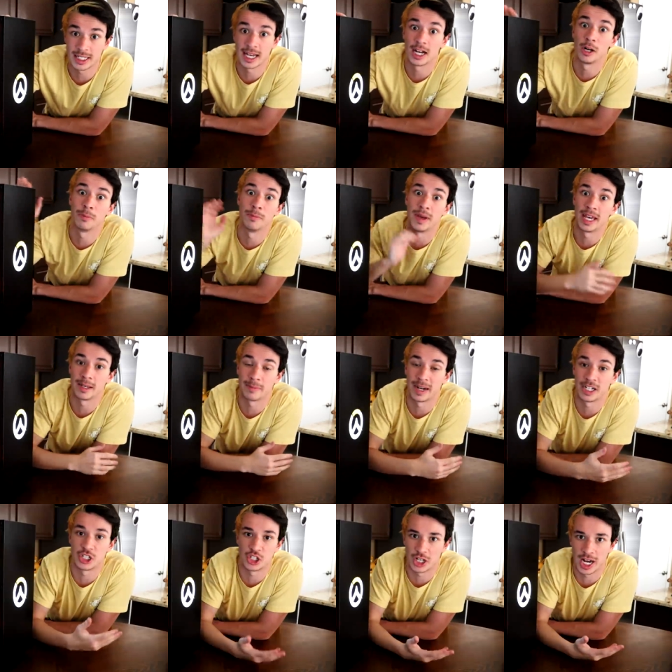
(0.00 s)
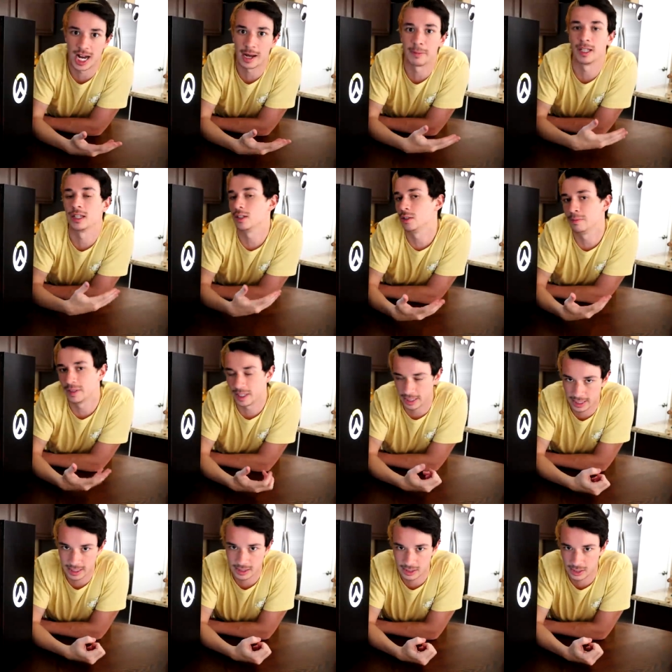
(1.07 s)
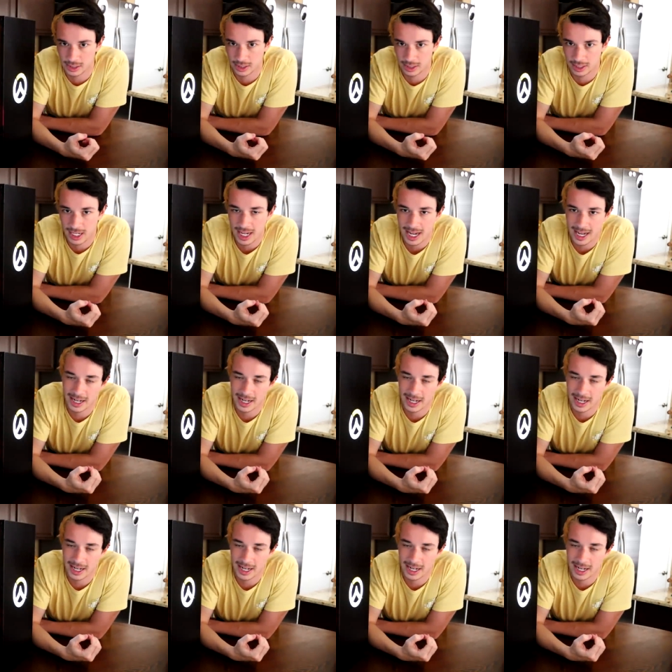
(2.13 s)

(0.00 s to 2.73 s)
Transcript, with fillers: to help make my job a little bit easier.